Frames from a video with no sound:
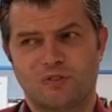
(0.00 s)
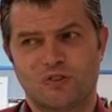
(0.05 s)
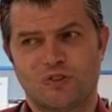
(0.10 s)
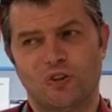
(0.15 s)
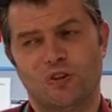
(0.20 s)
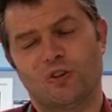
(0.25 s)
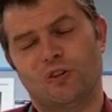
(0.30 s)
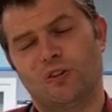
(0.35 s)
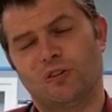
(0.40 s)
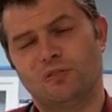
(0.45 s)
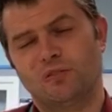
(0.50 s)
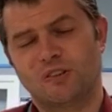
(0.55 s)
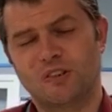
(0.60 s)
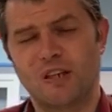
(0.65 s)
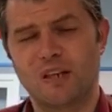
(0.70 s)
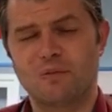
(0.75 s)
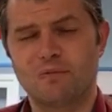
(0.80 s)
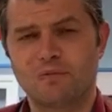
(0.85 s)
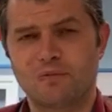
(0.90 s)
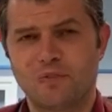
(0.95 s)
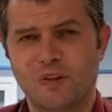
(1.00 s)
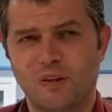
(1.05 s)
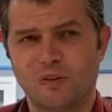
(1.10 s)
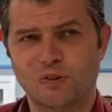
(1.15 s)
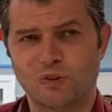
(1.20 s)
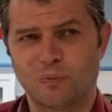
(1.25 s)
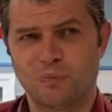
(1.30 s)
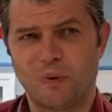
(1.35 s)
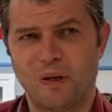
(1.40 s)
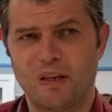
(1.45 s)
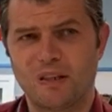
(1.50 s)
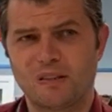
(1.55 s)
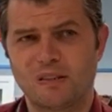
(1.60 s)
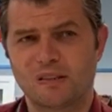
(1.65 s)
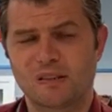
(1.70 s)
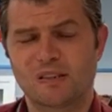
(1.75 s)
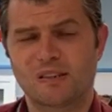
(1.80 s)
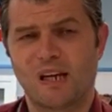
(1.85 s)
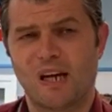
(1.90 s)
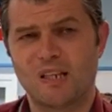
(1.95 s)
store team feels upbeat
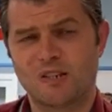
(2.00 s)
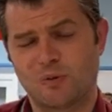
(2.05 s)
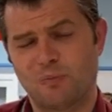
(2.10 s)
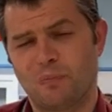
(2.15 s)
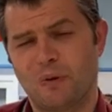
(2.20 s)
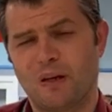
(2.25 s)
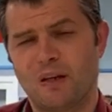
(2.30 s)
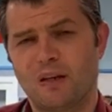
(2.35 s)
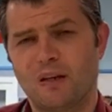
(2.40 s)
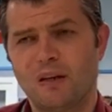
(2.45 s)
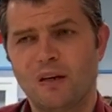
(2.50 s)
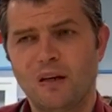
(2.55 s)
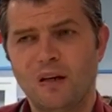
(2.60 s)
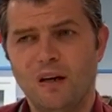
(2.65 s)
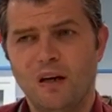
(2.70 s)
and stays upbeat.